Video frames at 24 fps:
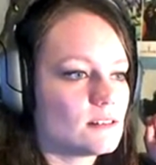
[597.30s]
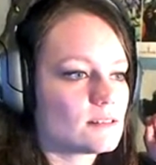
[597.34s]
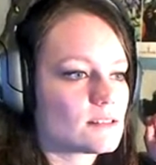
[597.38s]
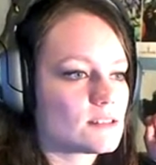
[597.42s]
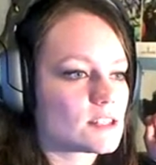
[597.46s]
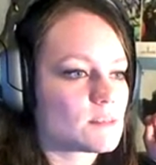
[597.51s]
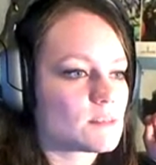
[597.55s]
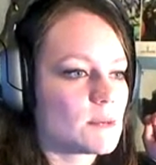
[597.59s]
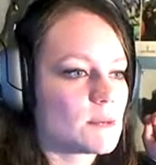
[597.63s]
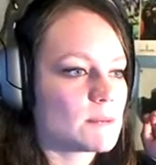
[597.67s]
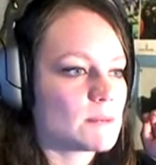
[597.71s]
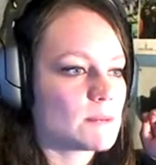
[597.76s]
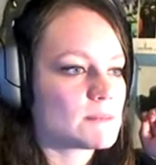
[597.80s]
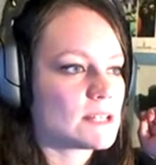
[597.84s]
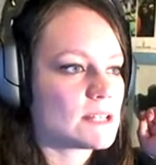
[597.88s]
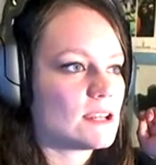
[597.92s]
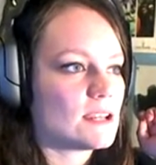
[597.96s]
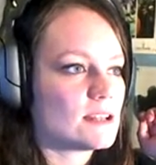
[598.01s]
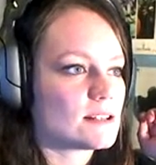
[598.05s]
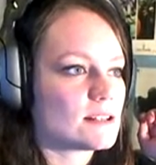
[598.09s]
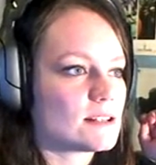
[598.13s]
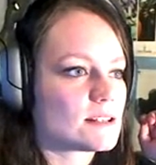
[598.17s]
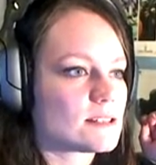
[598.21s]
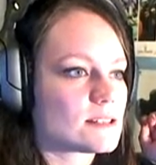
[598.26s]
System
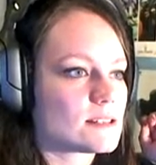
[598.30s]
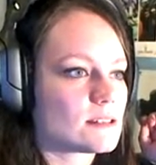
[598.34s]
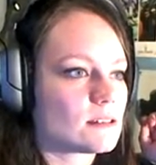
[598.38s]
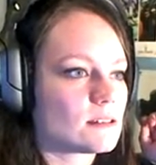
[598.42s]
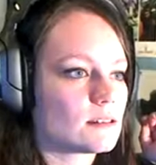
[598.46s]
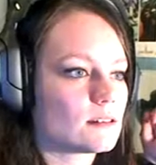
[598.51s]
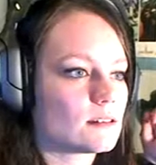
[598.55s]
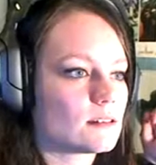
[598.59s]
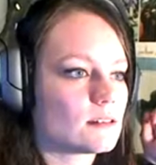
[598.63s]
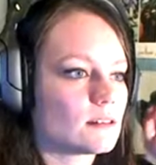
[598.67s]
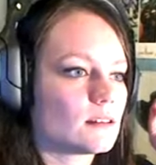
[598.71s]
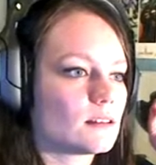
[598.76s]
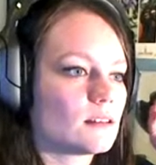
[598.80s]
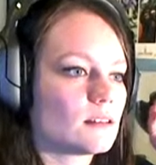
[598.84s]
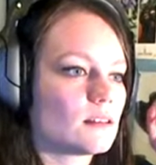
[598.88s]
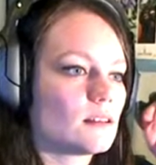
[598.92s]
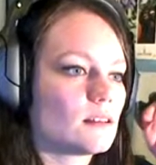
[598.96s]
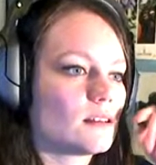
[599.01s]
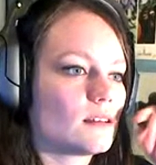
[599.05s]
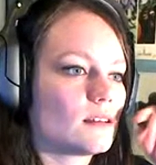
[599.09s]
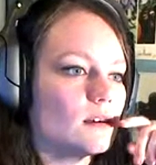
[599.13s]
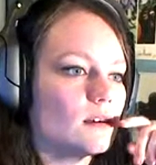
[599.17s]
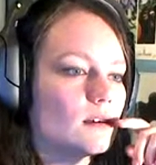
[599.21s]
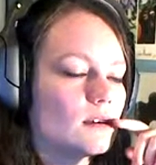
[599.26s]
updates.
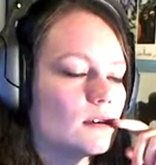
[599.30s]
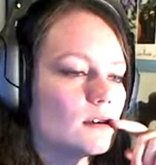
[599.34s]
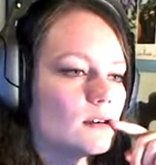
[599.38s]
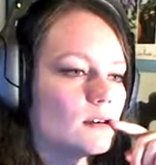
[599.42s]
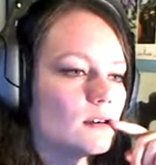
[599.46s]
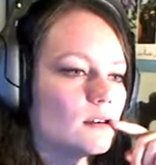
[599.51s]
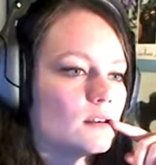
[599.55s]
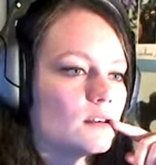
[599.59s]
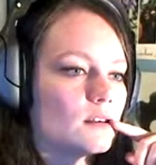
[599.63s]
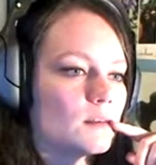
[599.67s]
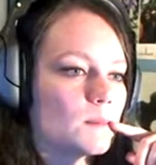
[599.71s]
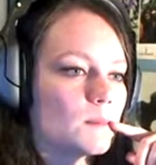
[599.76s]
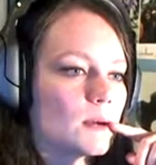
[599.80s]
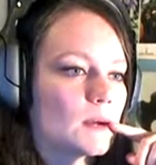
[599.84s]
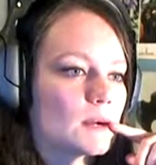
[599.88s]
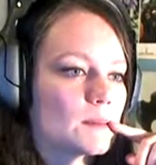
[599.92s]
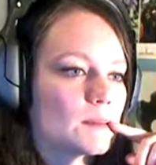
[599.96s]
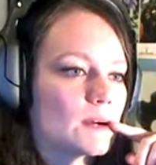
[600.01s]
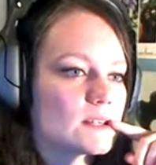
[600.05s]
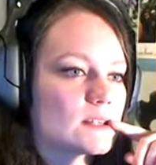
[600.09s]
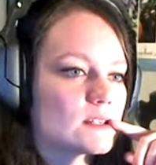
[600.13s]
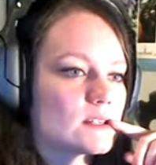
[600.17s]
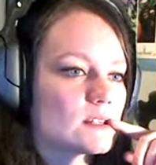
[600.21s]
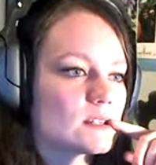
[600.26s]
Uh,
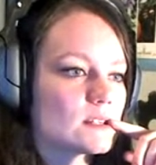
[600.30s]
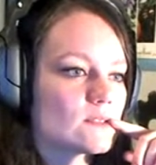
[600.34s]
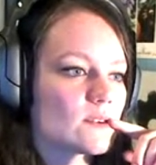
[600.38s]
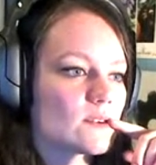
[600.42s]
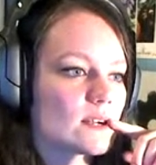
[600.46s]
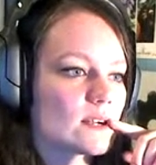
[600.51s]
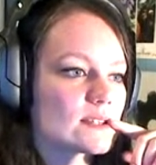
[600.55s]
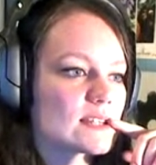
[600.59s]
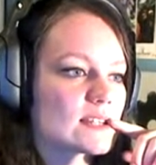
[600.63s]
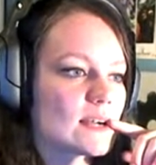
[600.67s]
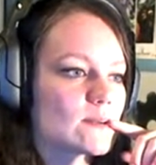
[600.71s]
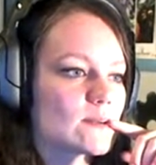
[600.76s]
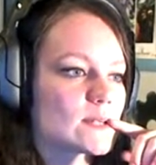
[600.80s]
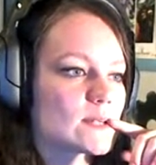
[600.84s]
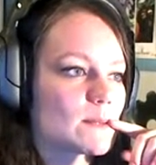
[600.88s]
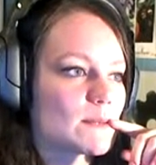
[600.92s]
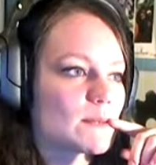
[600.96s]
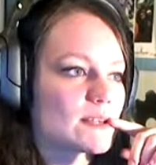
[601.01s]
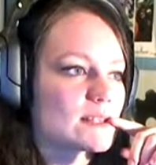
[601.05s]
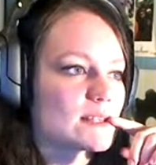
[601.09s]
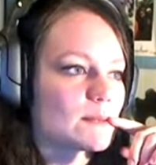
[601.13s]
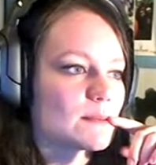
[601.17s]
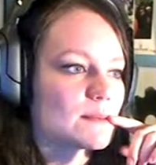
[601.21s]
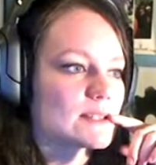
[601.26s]
black bosses, fail safe,
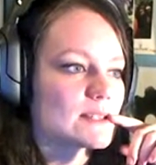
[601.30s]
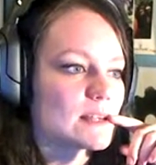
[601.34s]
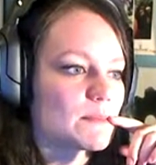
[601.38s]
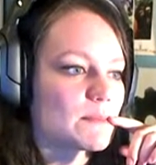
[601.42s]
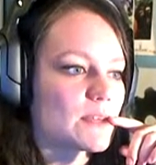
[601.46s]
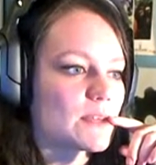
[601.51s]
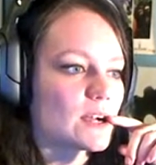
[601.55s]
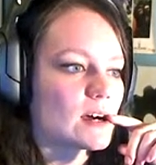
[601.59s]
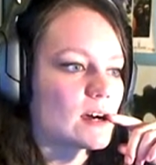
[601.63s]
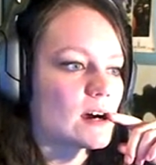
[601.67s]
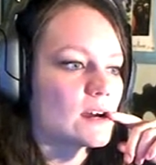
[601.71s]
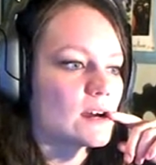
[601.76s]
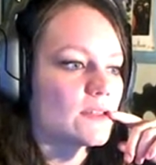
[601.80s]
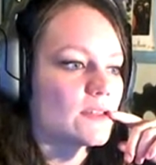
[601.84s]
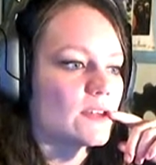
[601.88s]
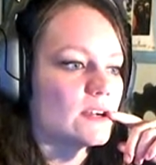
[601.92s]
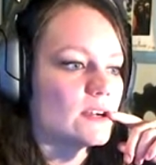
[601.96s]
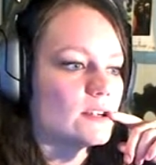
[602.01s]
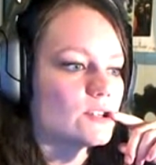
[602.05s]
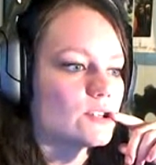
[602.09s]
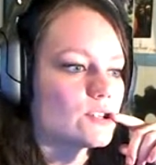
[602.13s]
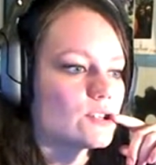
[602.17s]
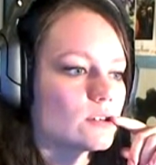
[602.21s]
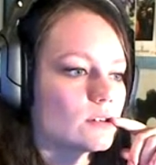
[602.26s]
something, something, something.
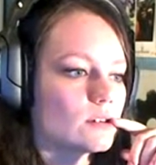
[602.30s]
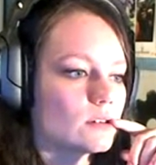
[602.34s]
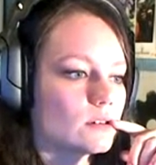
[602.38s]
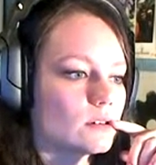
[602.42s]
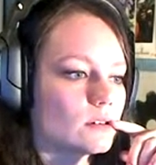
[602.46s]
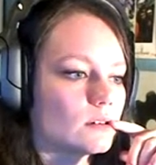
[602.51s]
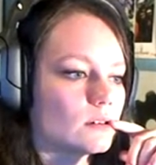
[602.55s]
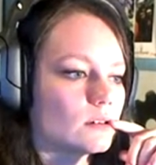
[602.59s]
Carthage.